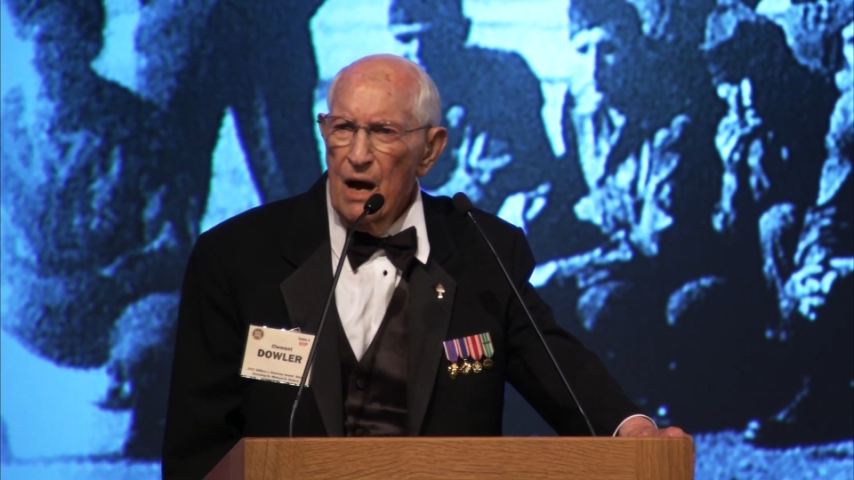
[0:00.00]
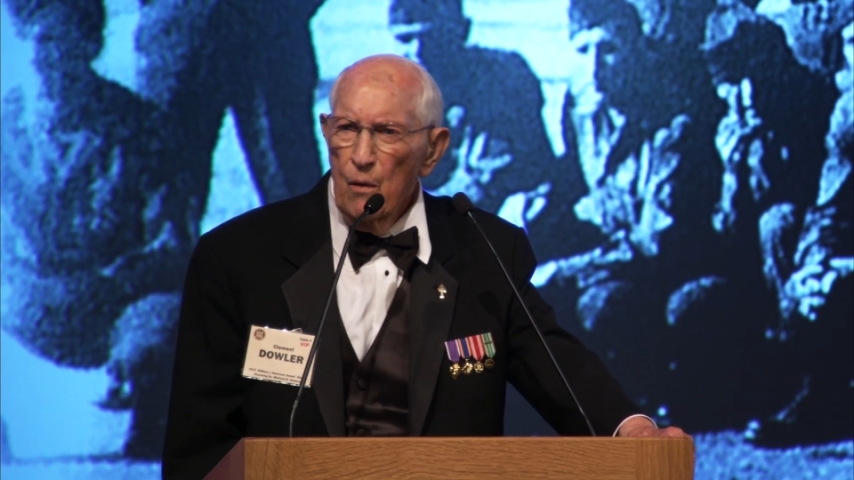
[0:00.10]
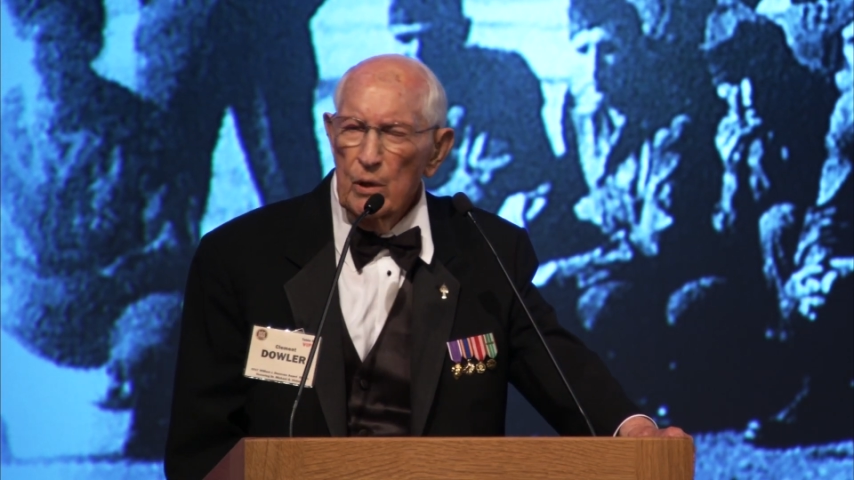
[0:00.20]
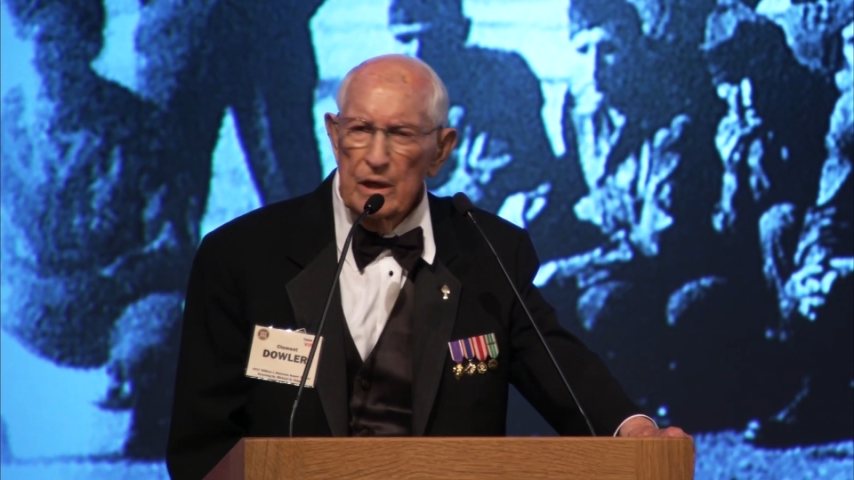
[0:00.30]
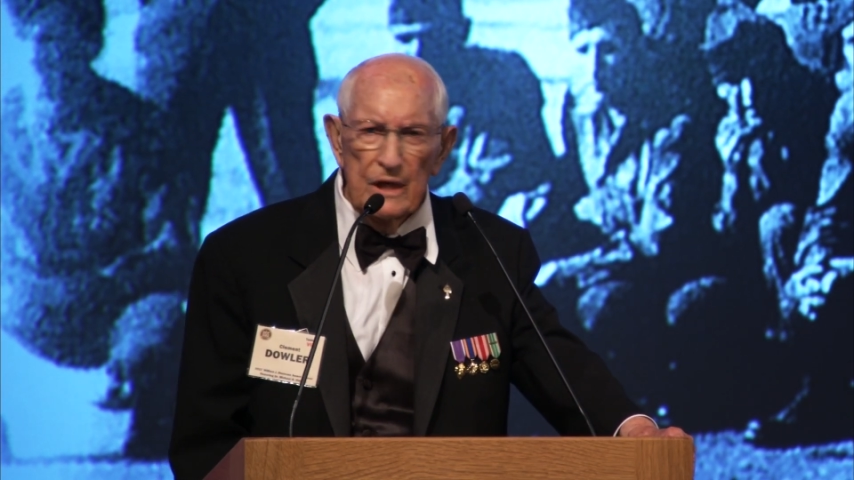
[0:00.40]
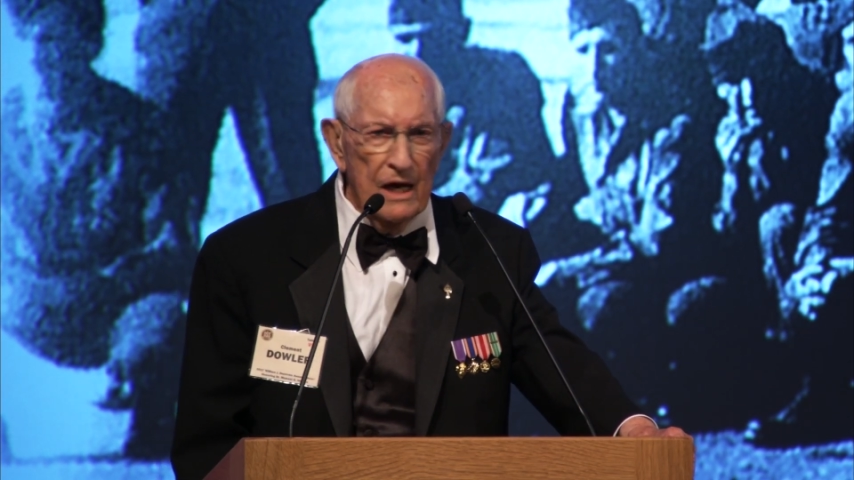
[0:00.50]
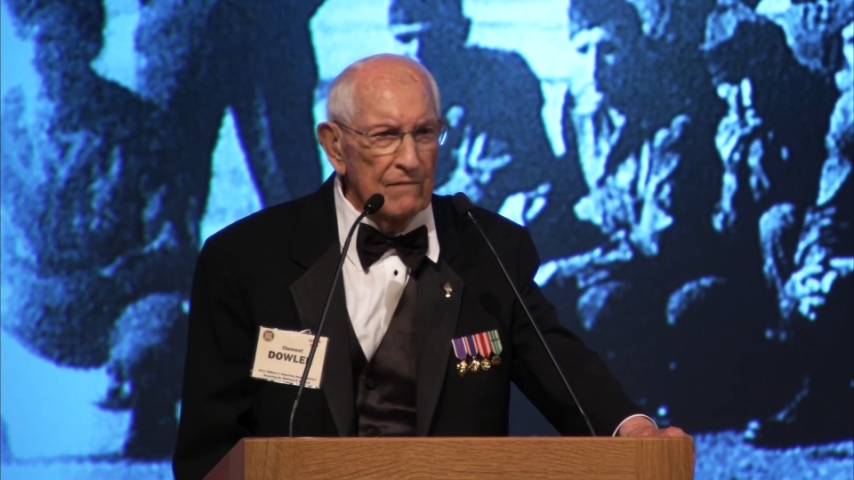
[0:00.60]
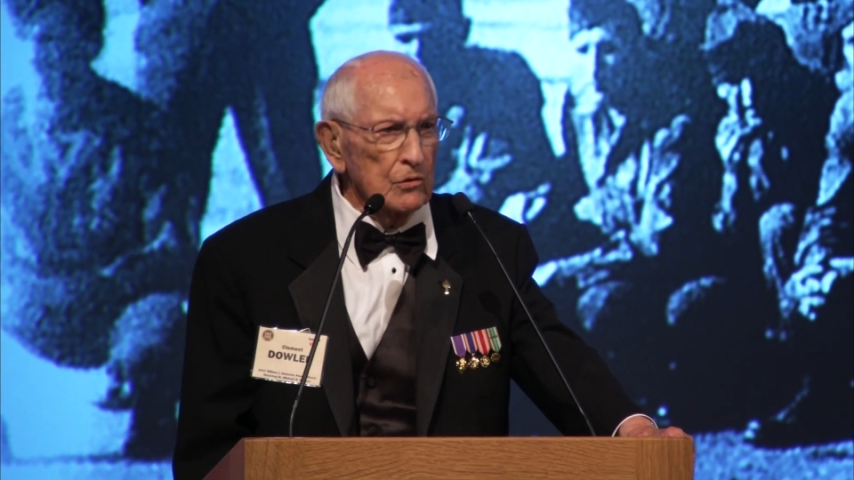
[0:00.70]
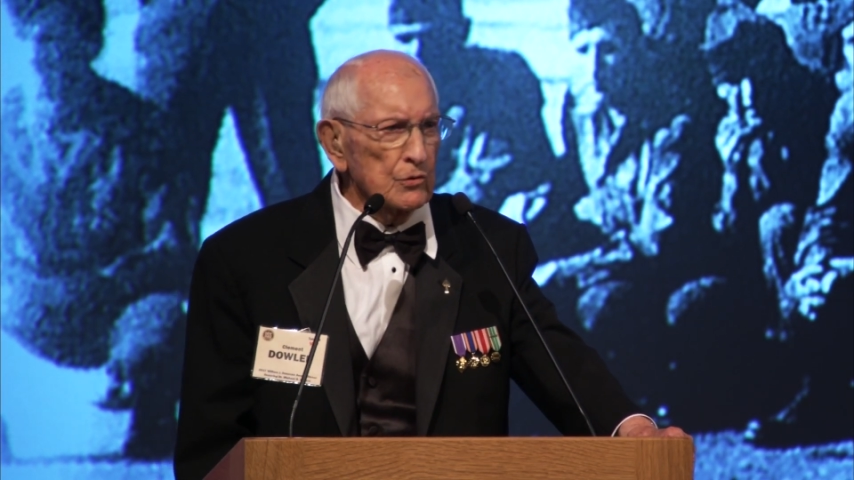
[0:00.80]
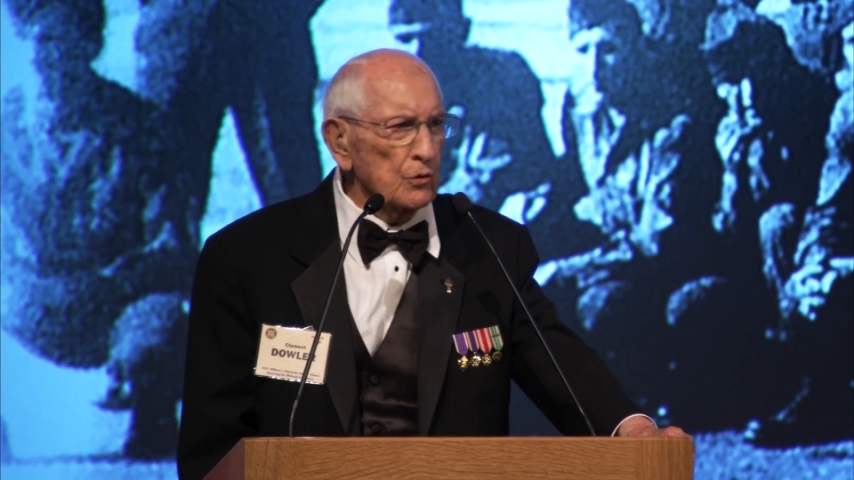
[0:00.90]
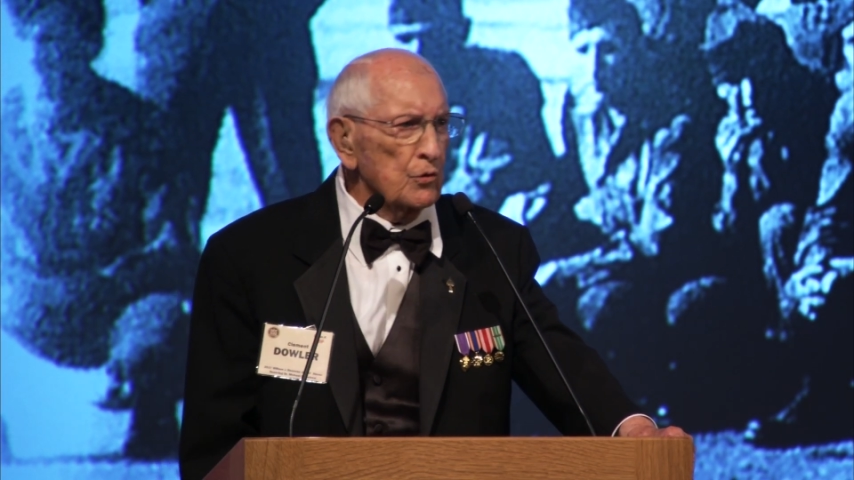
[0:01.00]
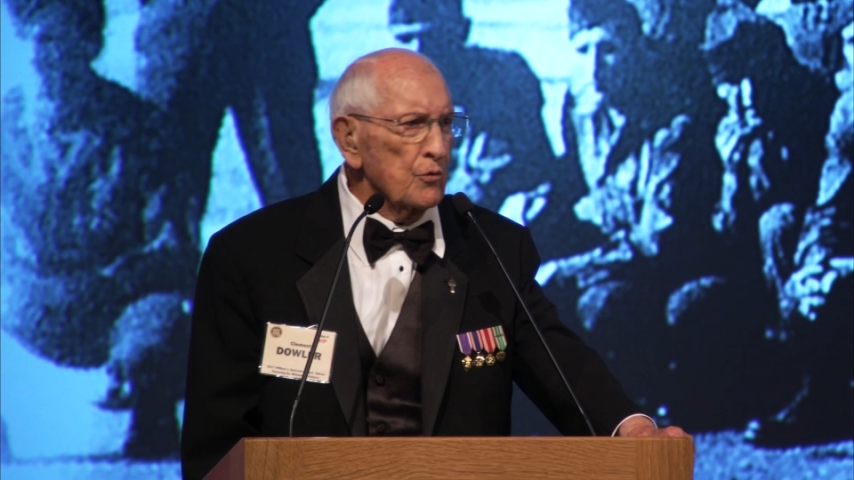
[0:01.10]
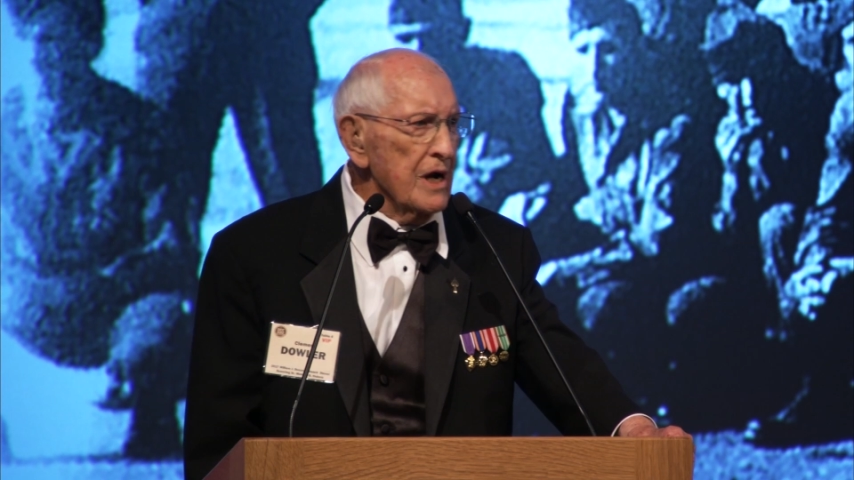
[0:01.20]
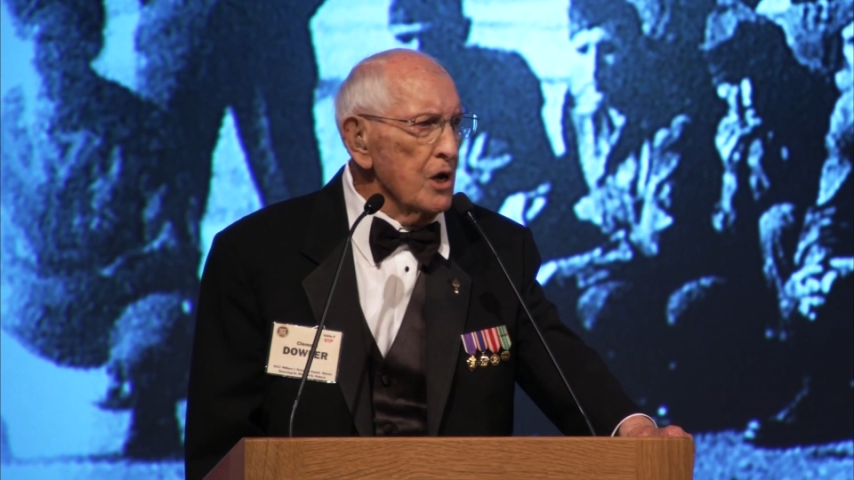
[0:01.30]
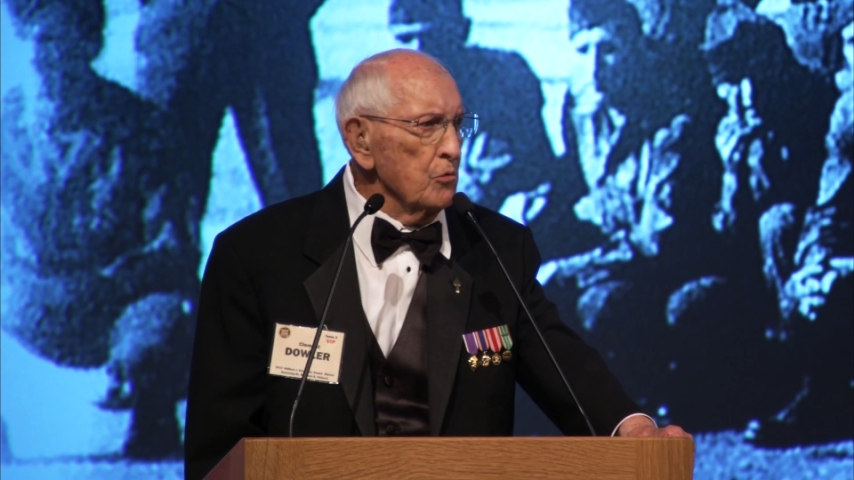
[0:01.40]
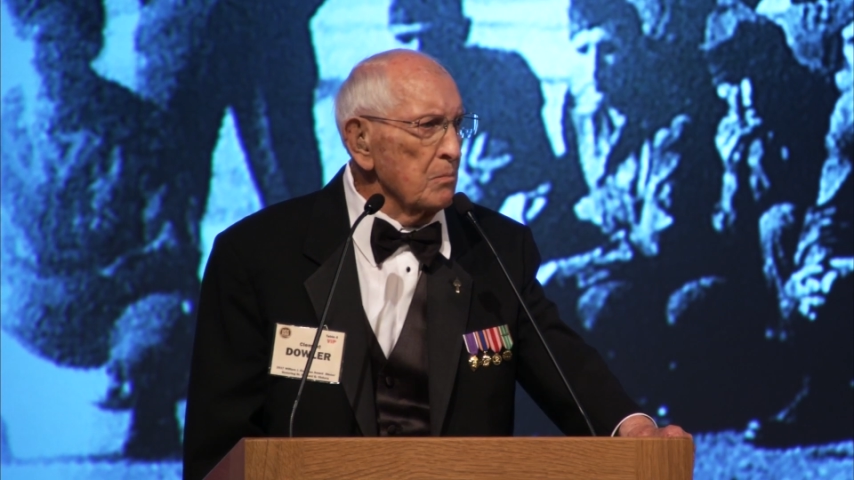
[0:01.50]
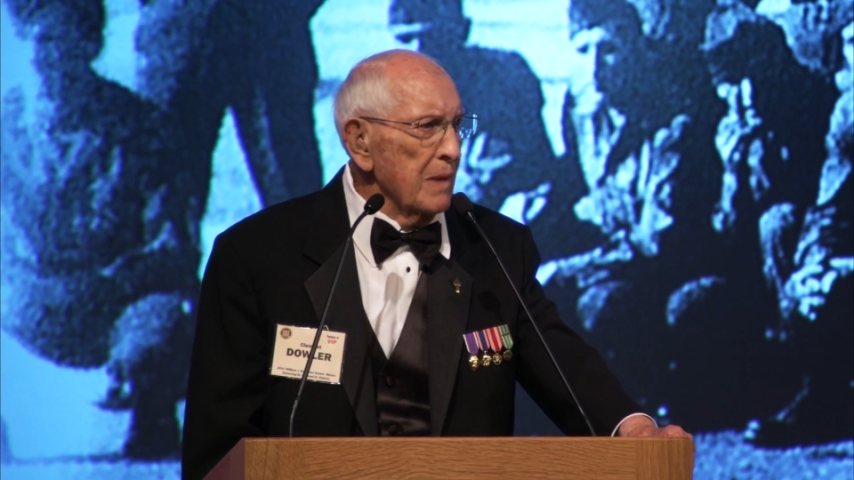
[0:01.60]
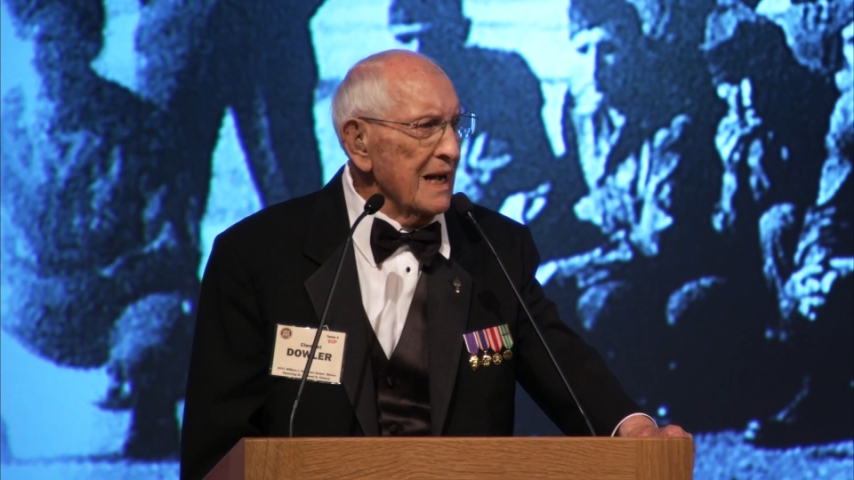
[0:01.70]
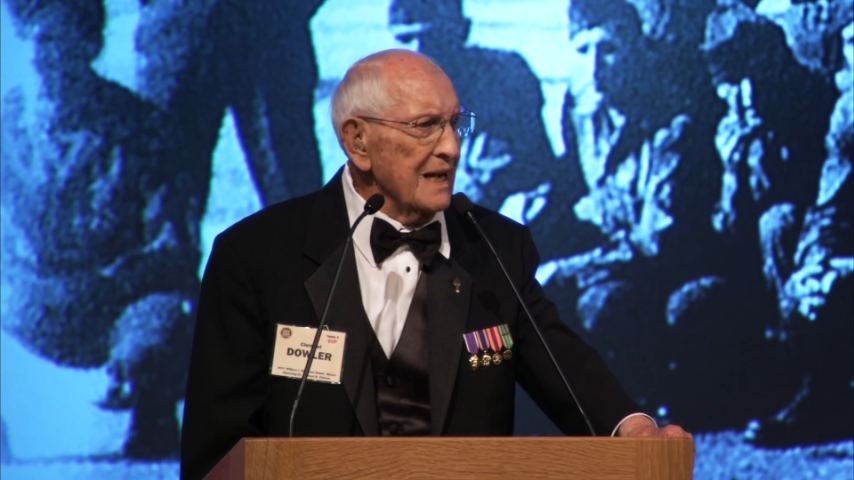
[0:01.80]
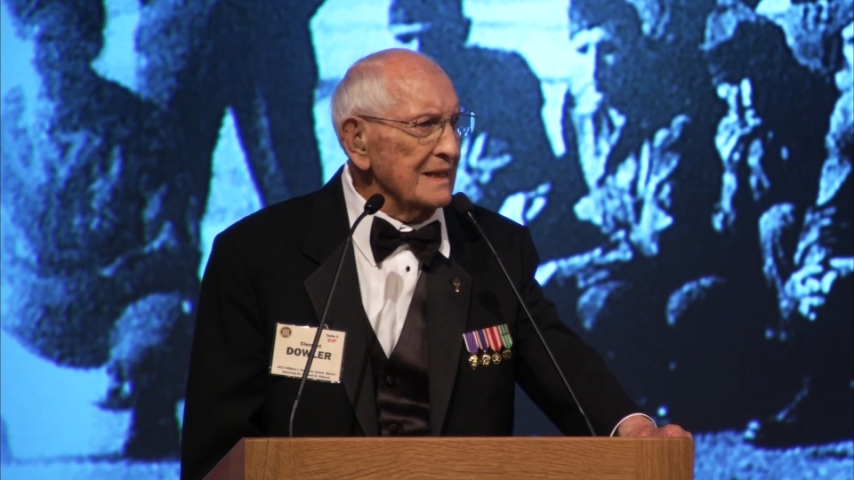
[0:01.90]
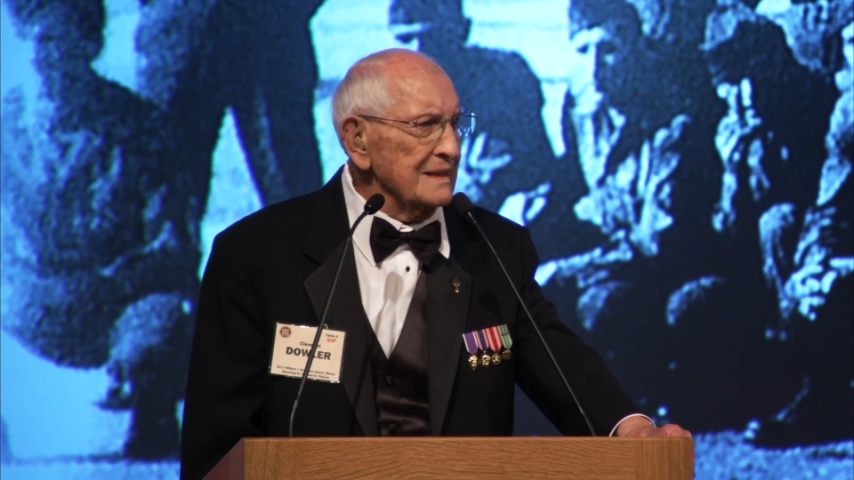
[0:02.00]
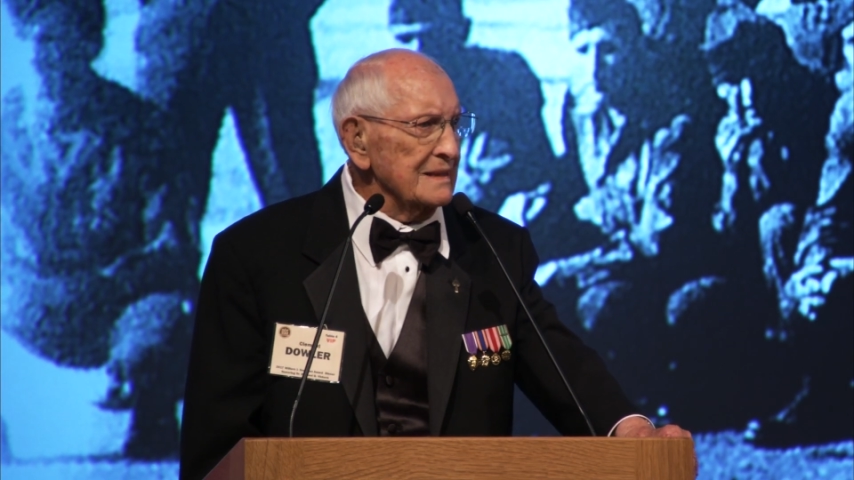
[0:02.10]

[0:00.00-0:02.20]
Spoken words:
We leveled the ground back,